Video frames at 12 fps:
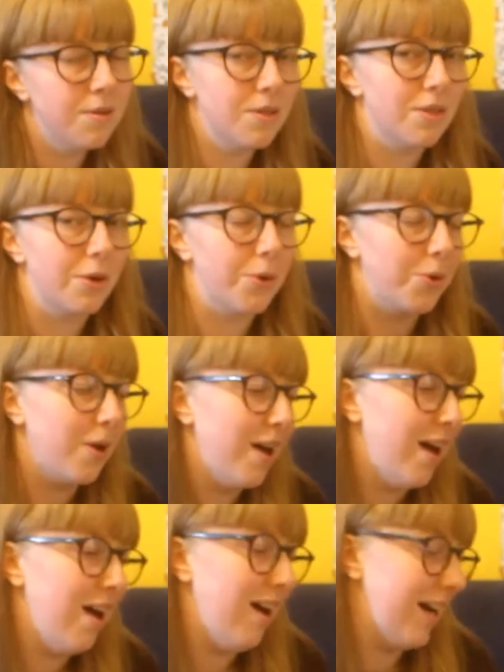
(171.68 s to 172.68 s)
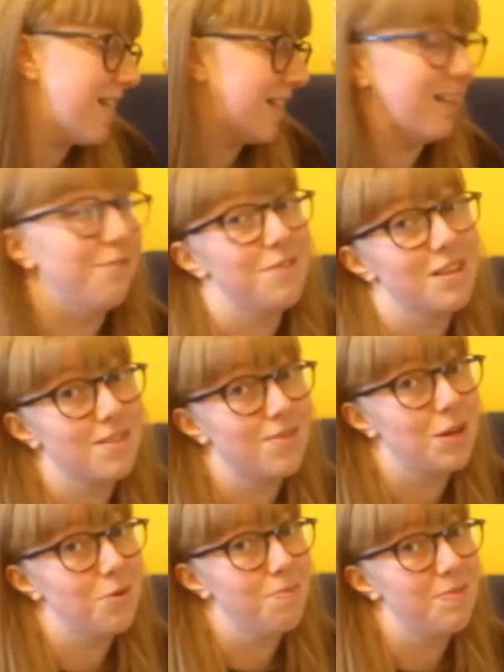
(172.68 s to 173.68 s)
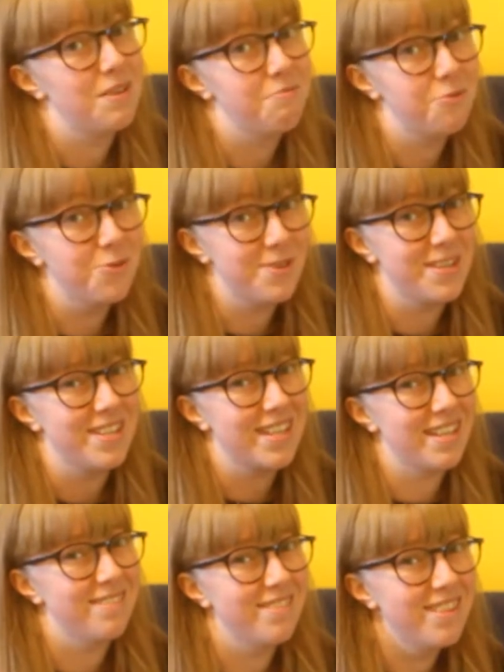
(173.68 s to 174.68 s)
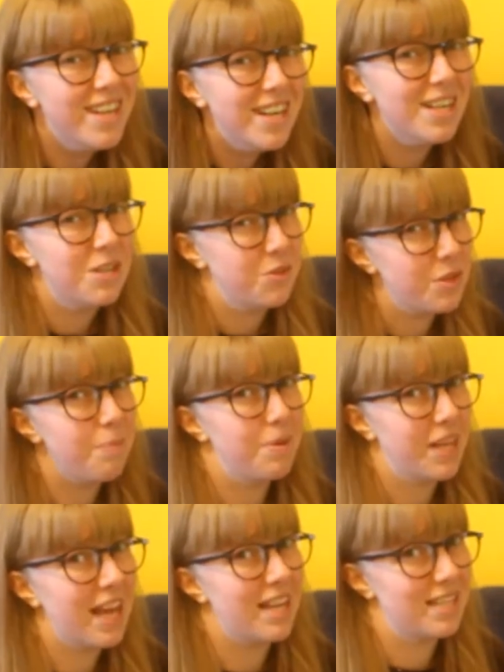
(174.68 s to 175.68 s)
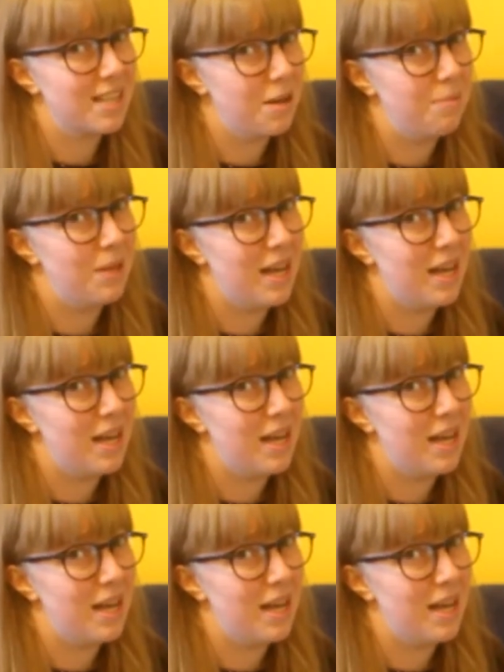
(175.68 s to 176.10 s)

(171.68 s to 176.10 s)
So I did love this film, but unfortunately somebody had to come